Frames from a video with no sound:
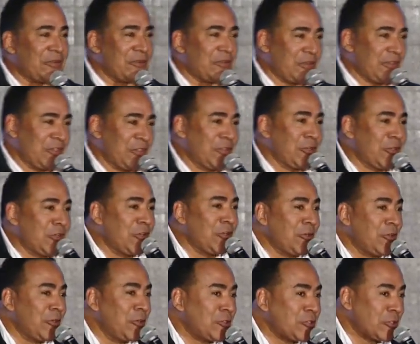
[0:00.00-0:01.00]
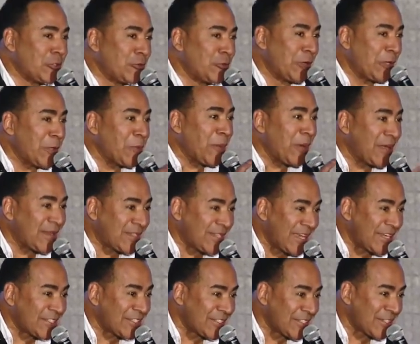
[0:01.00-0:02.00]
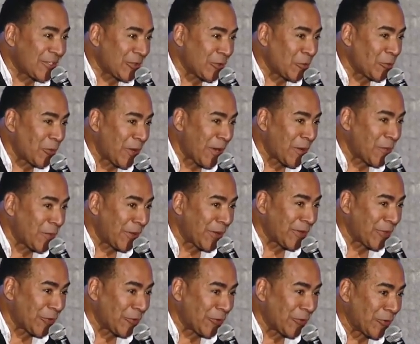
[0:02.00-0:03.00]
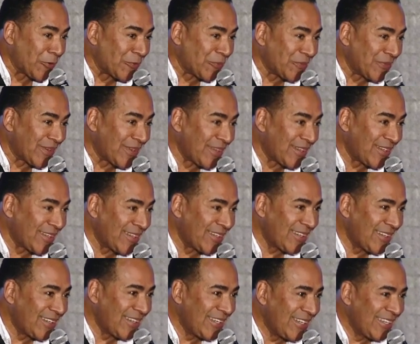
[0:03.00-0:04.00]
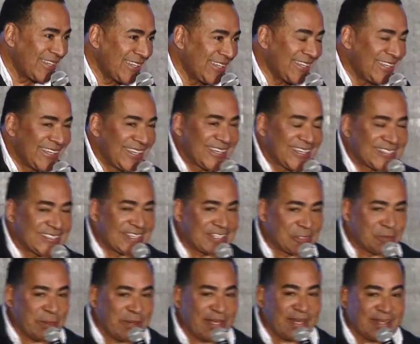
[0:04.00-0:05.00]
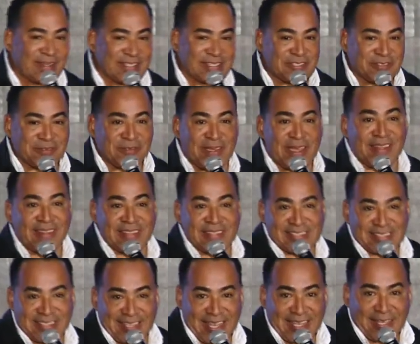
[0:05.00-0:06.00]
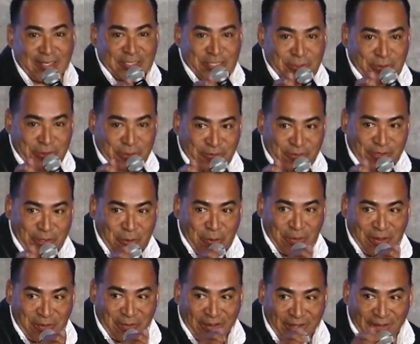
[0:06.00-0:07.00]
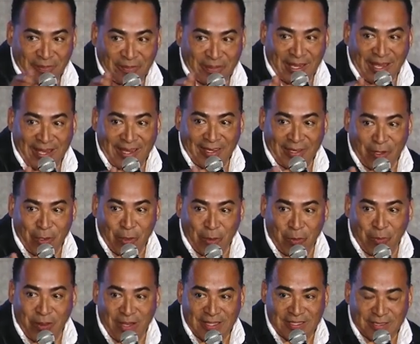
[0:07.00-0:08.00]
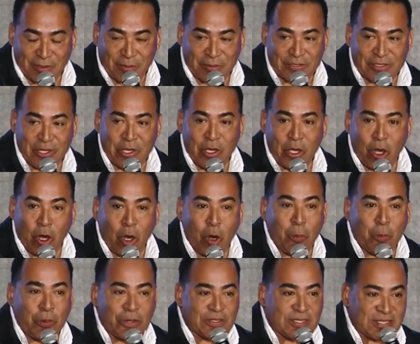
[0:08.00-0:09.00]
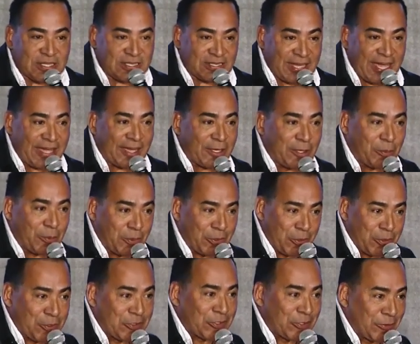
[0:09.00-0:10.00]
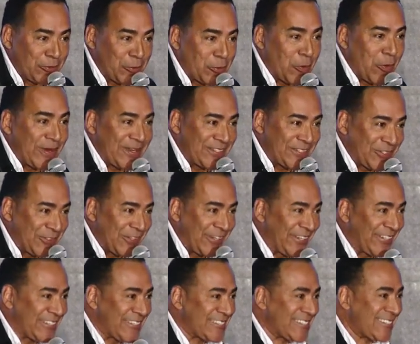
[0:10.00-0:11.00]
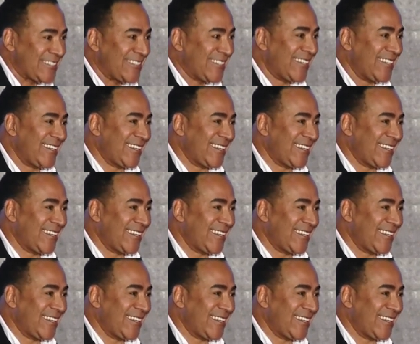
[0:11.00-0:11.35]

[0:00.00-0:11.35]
you should really pay attention to who might be in the room. Because I was speaking at this event, and this lady, she was filming me, but I didn't know who it was. It was Oprah's executive producer of 22 years.